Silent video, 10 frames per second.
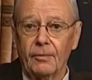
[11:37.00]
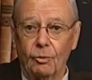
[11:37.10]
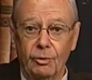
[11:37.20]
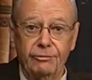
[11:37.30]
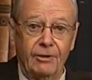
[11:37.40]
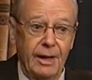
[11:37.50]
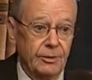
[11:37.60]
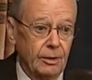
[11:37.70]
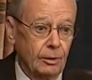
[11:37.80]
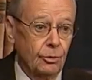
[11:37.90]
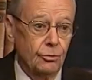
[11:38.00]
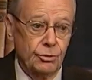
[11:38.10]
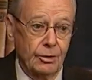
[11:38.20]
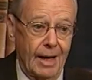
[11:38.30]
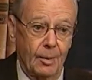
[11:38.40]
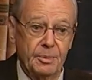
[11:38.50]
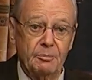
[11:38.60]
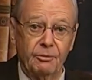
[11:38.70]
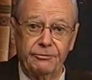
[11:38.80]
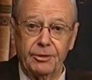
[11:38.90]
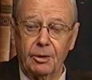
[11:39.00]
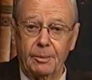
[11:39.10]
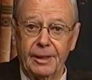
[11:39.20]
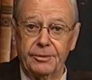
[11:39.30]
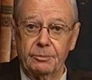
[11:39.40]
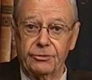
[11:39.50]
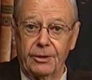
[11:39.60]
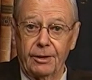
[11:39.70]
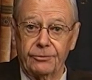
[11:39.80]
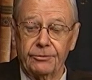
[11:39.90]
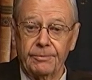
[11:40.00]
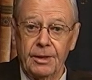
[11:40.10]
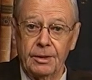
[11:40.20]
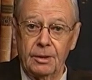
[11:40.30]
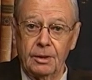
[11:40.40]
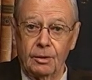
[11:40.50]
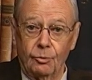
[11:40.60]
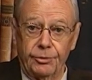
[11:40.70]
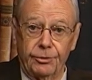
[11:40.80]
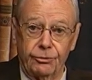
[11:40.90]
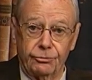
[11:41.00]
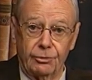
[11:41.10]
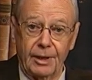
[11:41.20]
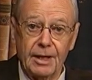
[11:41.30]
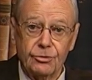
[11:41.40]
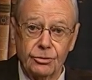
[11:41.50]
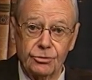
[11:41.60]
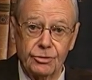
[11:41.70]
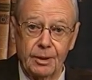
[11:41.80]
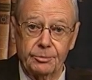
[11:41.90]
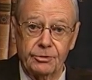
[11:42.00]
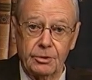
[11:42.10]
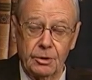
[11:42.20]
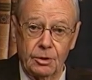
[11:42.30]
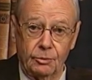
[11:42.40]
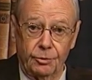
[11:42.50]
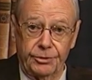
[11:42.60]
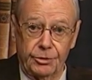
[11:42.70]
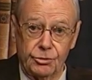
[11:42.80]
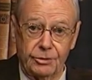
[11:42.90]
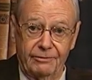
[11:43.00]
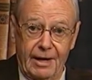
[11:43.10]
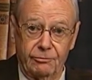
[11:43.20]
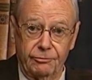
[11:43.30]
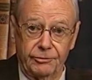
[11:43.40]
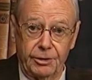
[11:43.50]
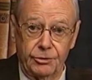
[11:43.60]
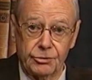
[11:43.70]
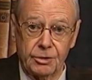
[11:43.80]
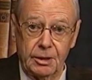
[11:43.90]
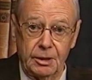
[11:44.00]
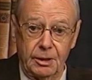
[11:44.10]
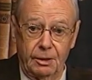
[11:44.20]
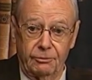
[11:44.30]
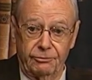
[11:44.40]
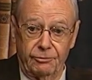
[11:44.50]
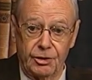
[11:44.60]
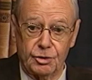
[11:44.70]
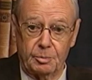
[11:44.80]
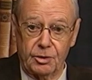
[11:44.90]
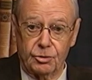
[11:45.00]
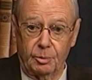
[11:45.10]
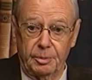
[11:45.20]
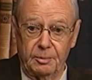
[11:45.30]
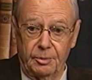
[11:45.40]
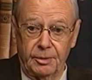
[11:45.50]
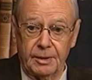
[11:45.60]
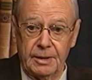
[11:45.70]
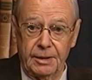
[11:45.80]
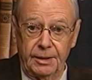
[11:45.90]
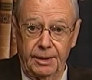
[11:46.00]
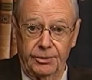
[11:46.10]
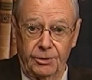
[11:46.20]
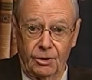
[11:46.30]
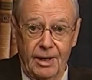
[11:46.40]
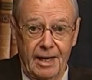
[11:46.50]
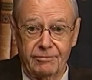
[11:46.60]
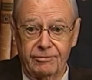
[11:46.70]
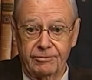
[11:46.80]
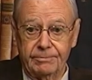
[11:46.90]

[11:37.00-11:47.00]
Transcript: We find the clues to how people feel about themselves with those relationships, with their survival figures, and with very special people in their life.